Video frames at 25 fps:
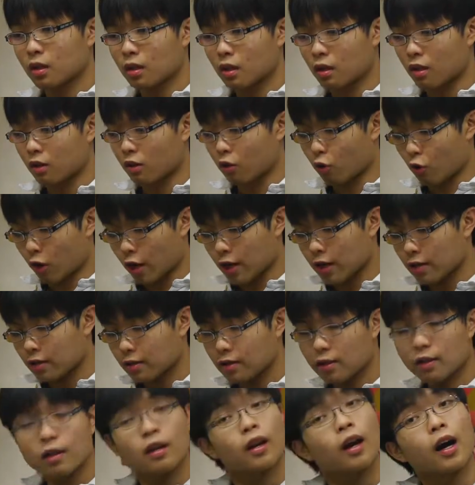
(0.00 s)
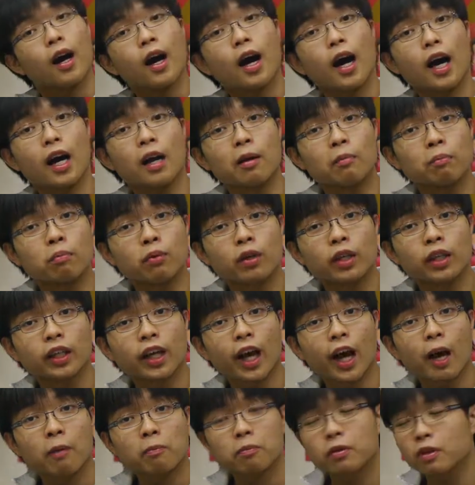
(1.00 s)
Alright, I'm
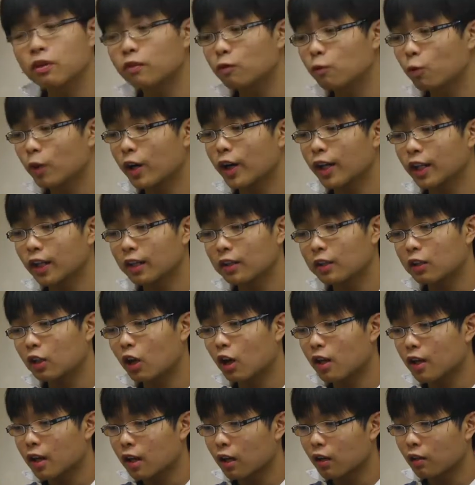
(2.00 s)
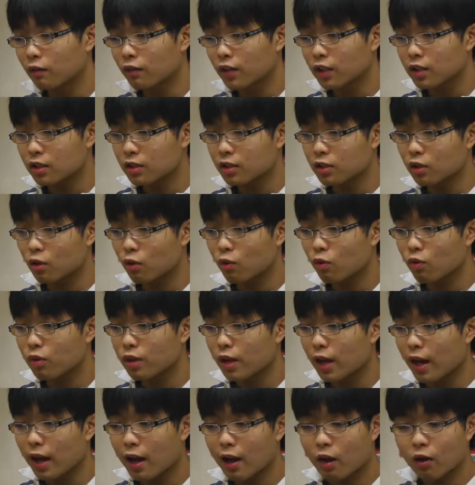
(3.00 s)
pretty happy with what I got out of it, so
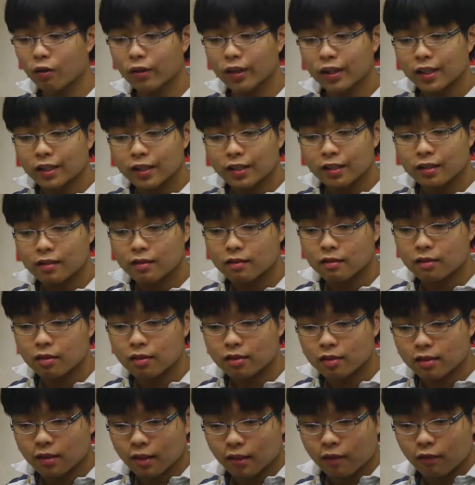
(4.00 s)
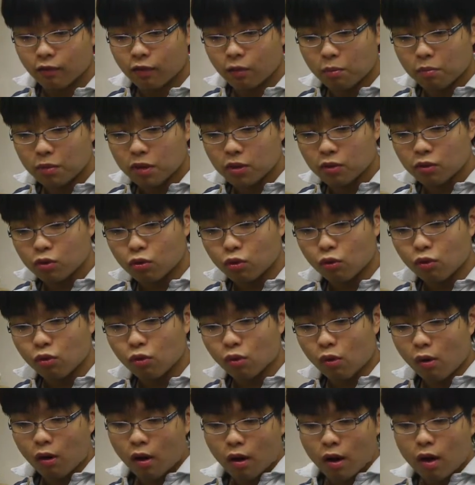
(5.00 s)
now it's just time for me
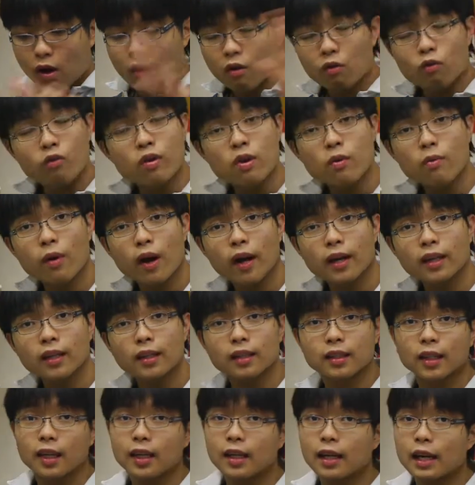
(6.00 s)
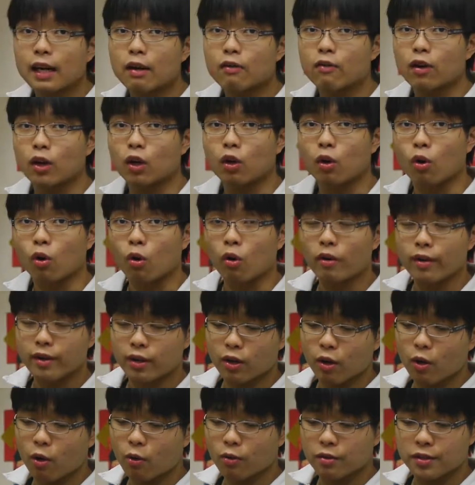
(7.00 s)
to rewind again and
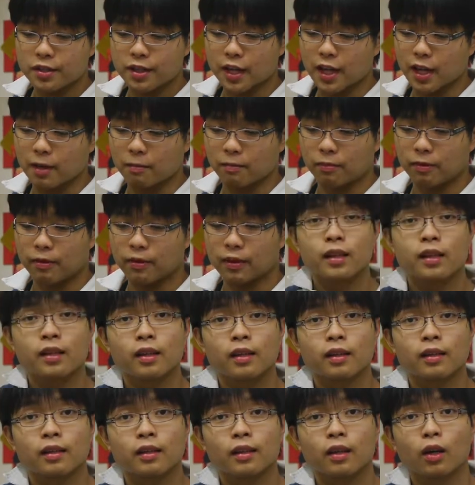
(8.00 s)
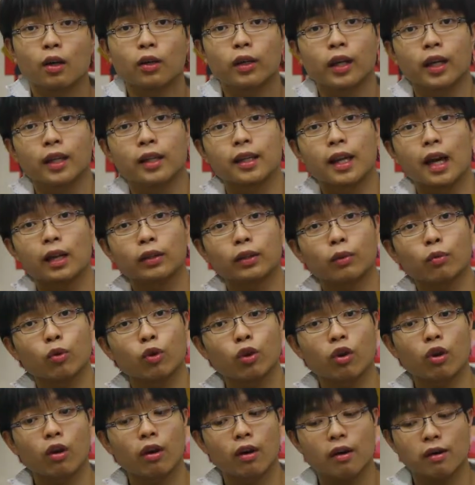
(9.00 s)
record the whole tape. Okay, now that
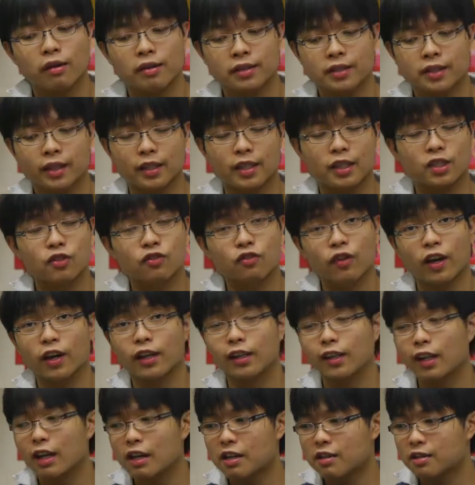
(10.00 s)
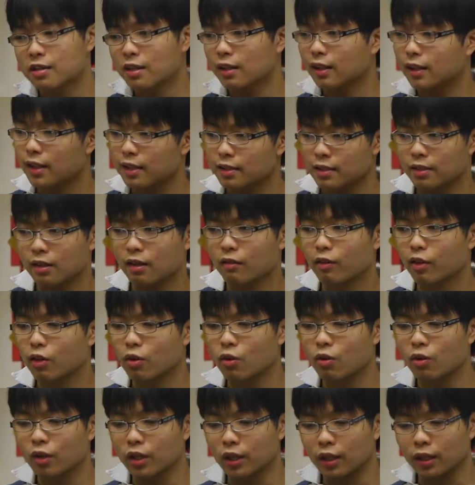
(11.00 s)
we got all our settings finalized, let's start
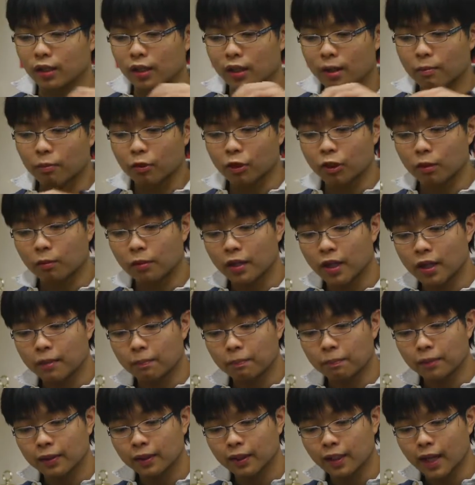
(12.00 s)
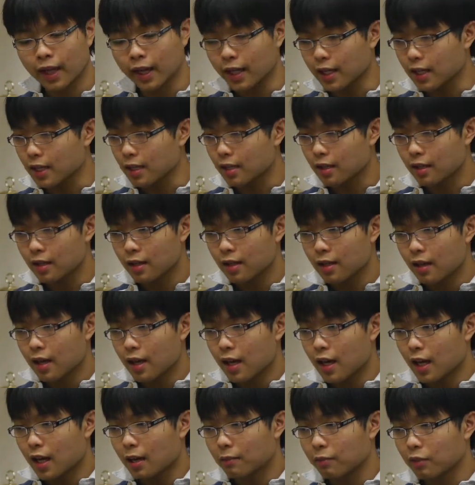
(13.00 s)
recording. I'm going to hit play
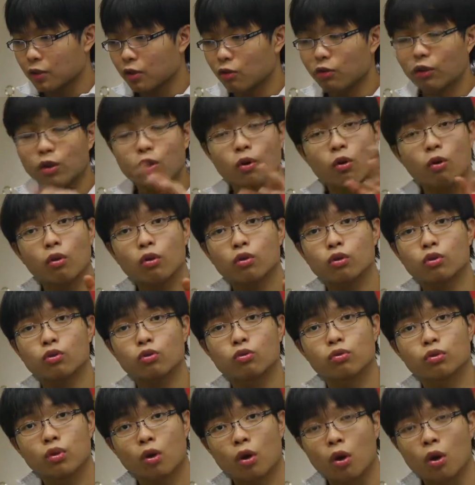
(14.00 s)
and I'm going to record through the